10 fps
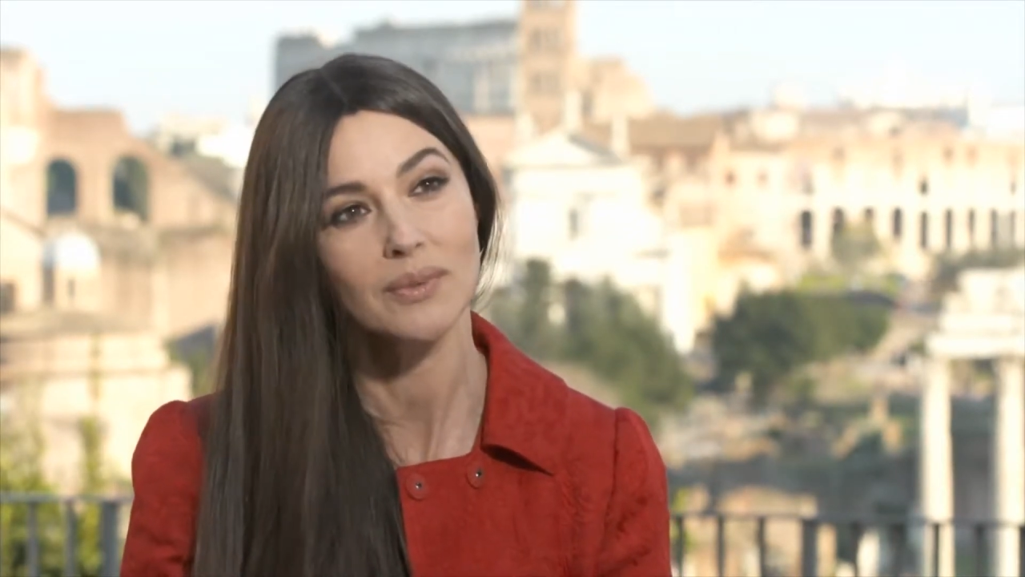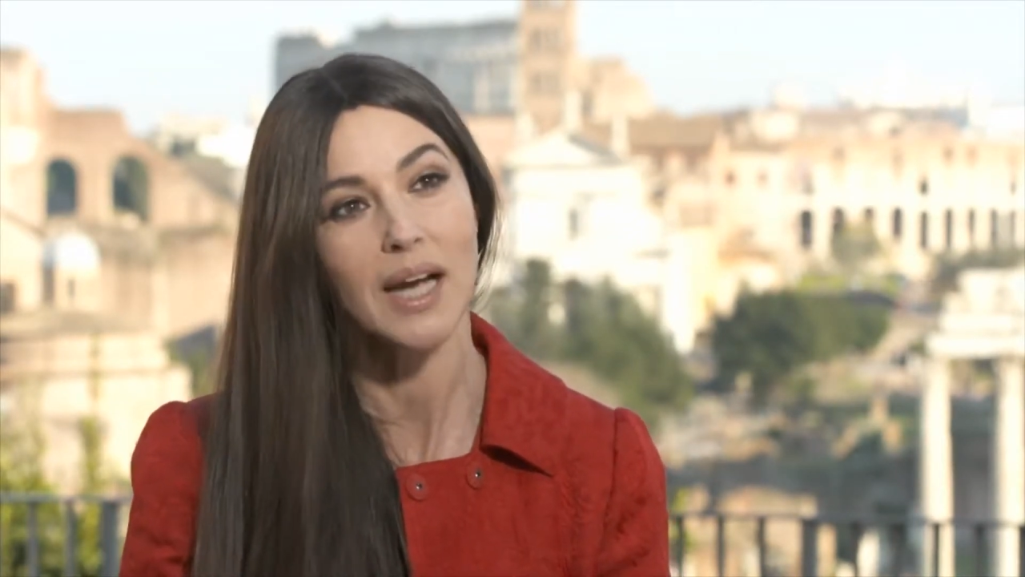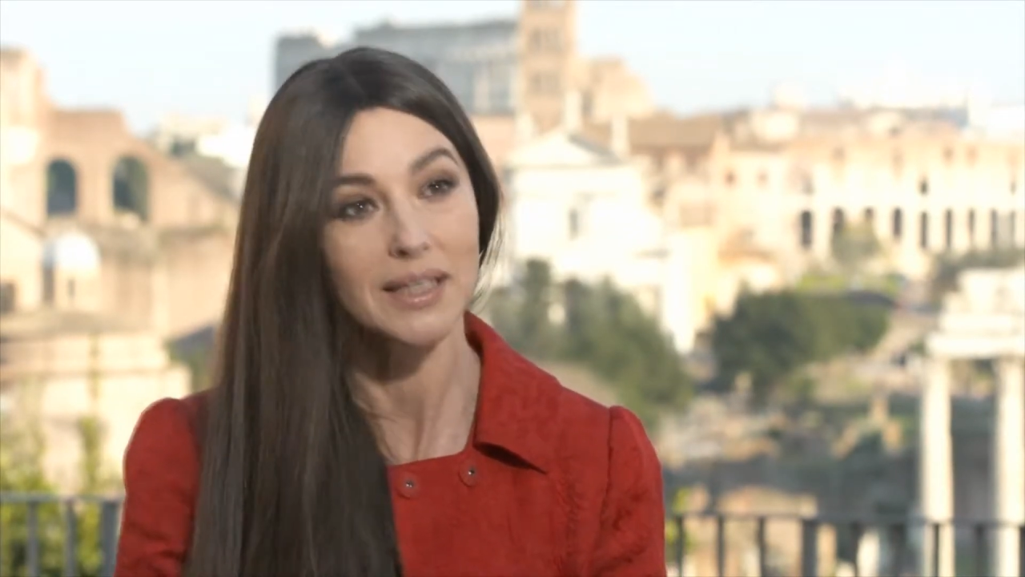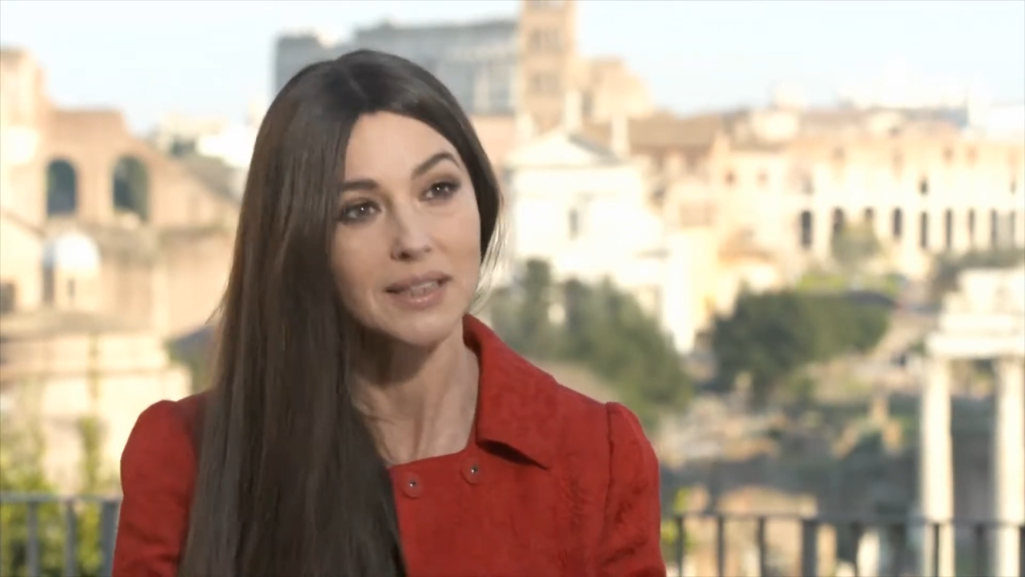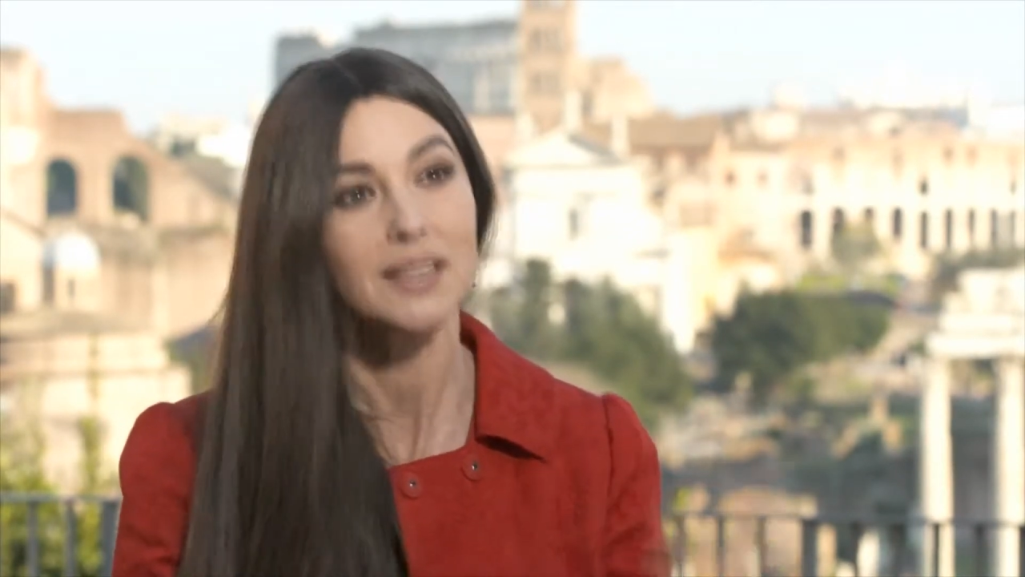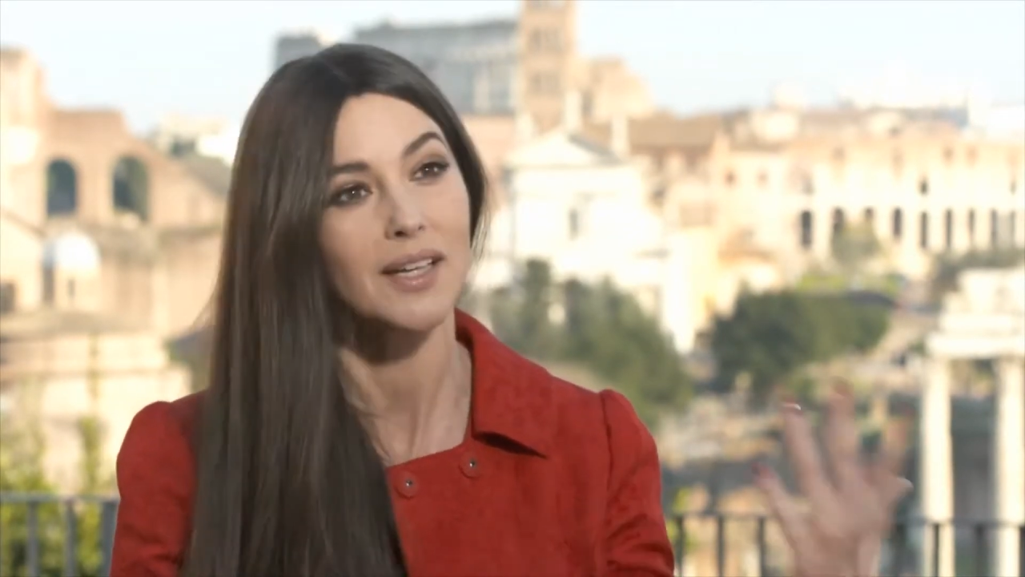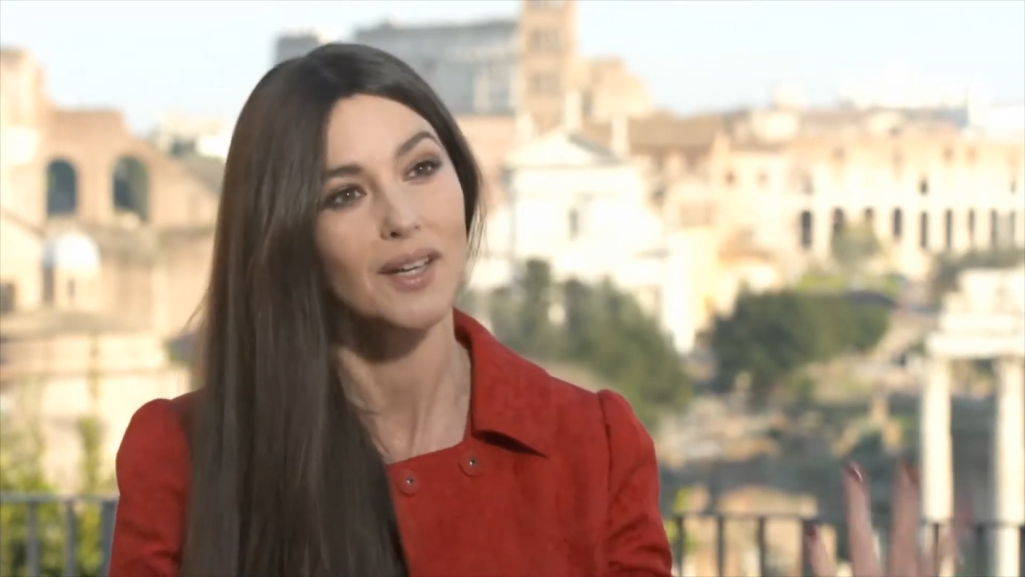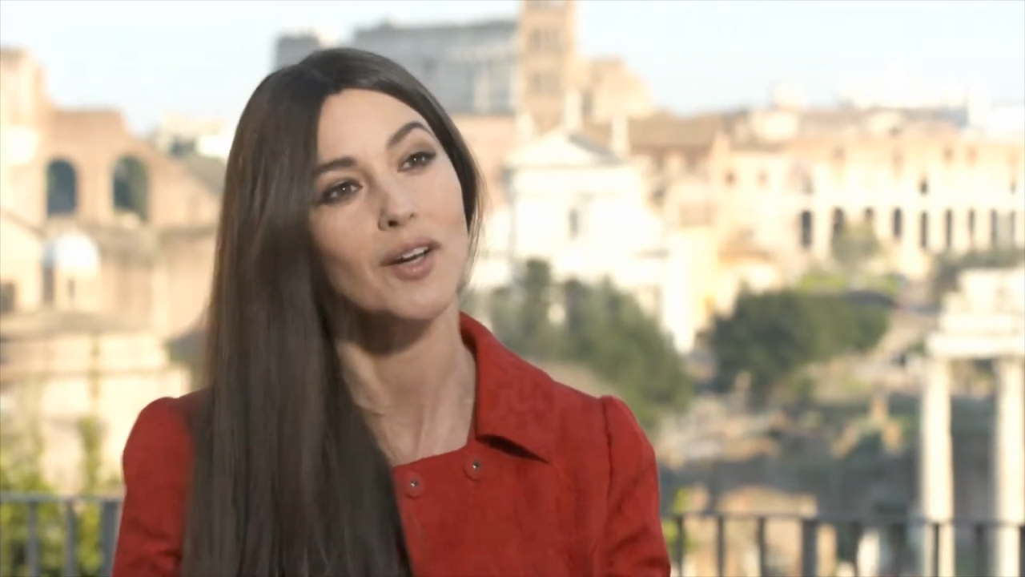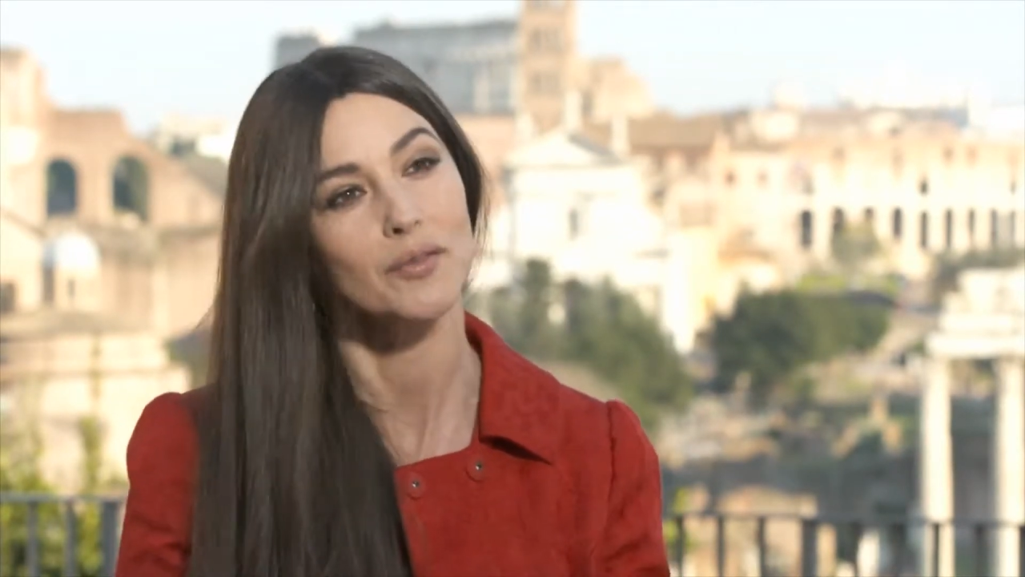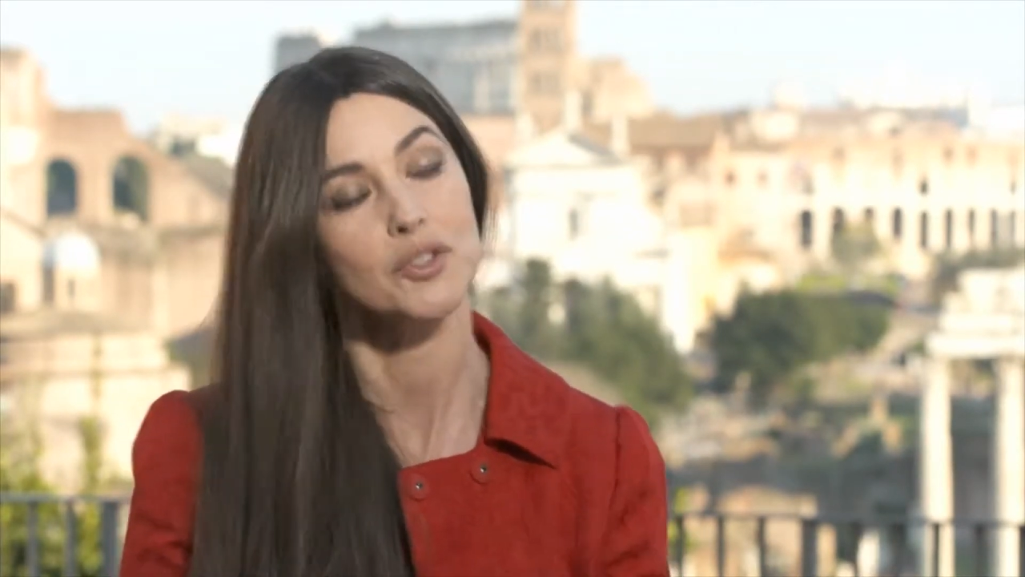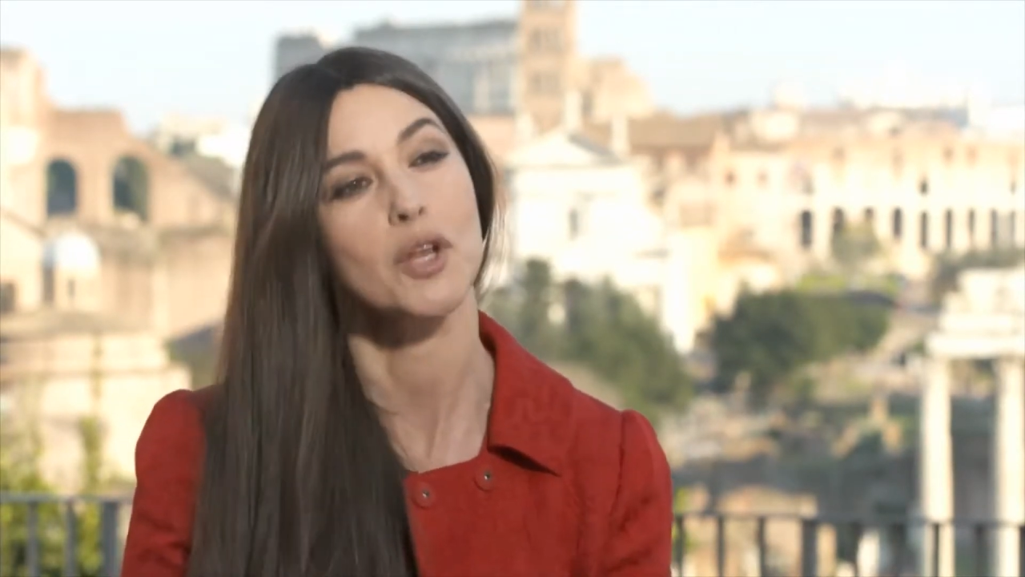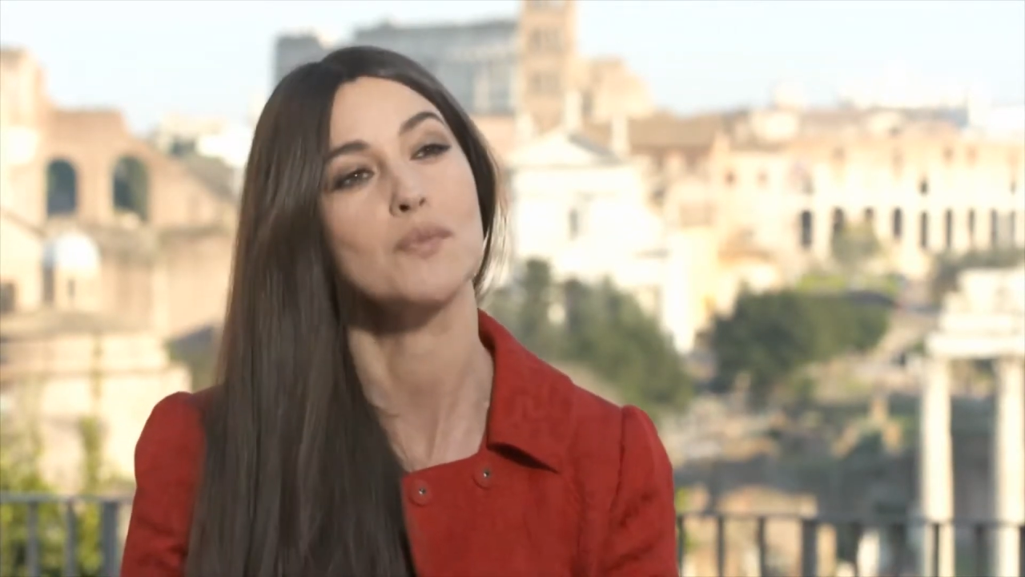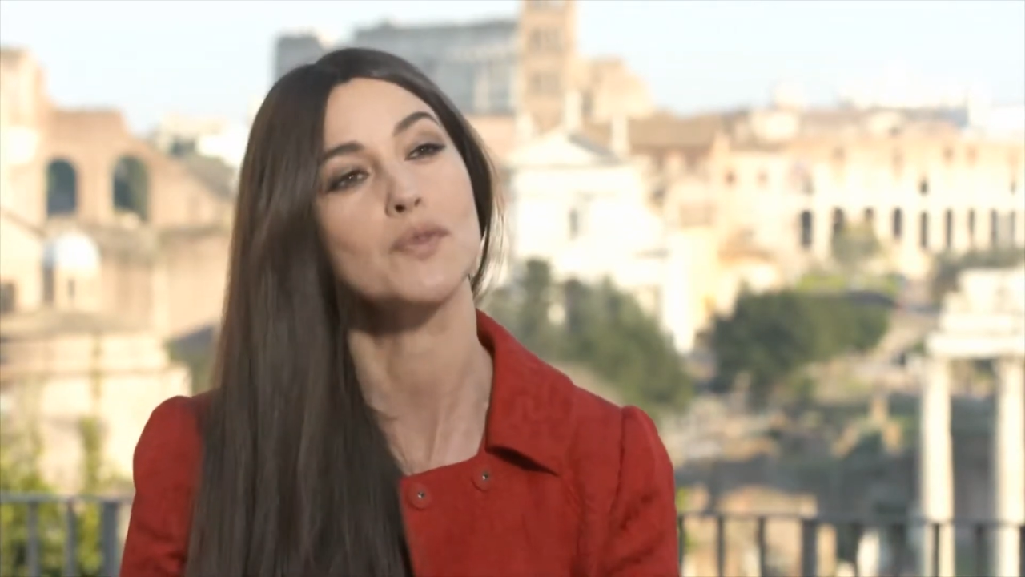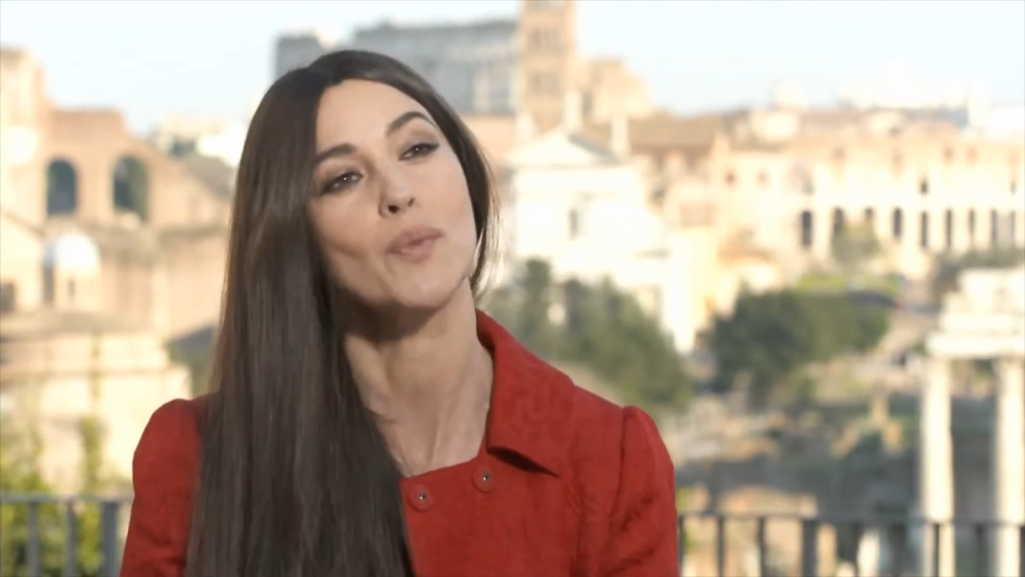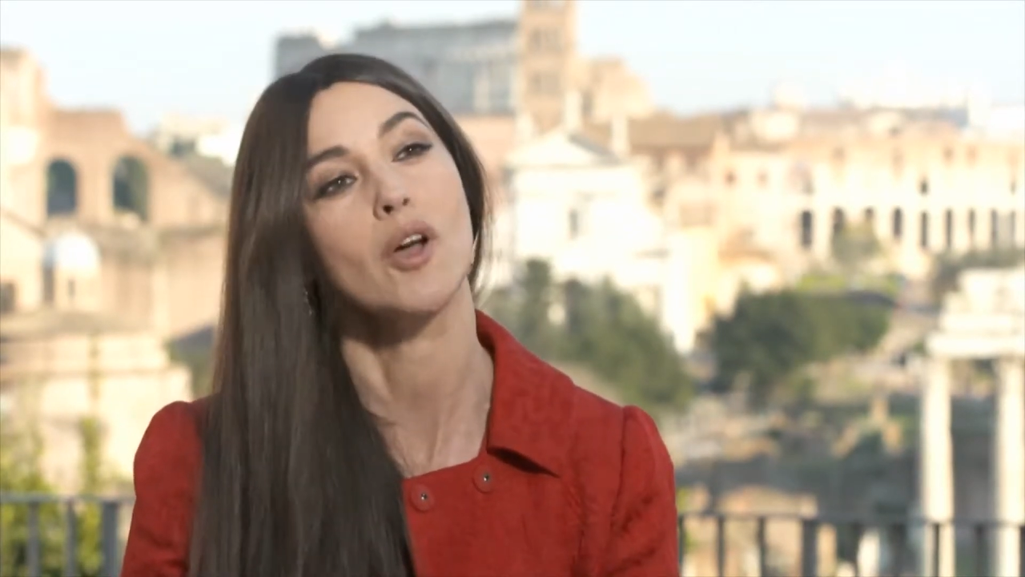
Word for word: idea of James